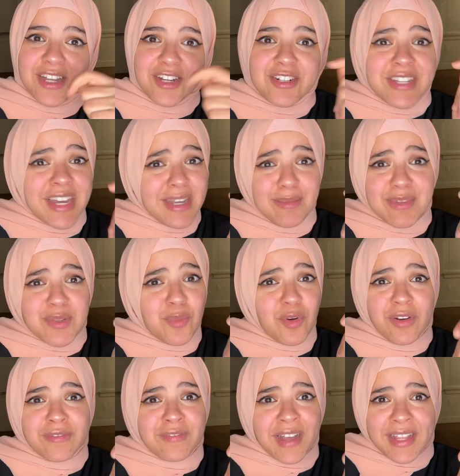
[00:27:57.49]
Your time is
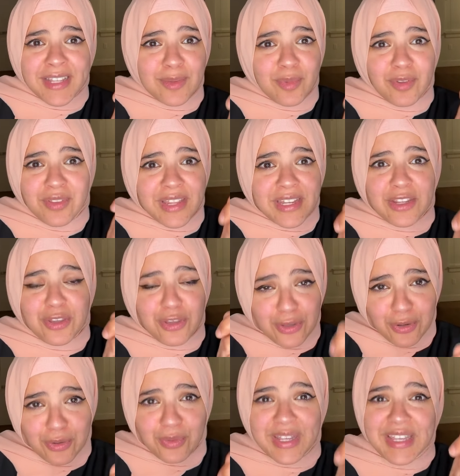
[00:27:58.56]
more valuable than
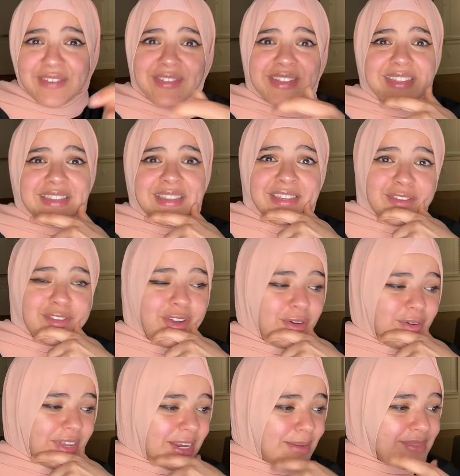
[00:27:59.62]
you even
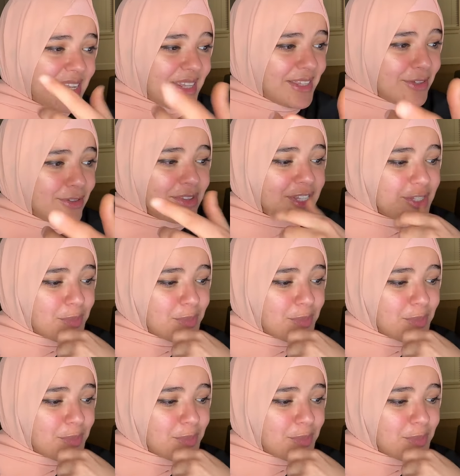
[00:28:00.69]
know. And I'm telling you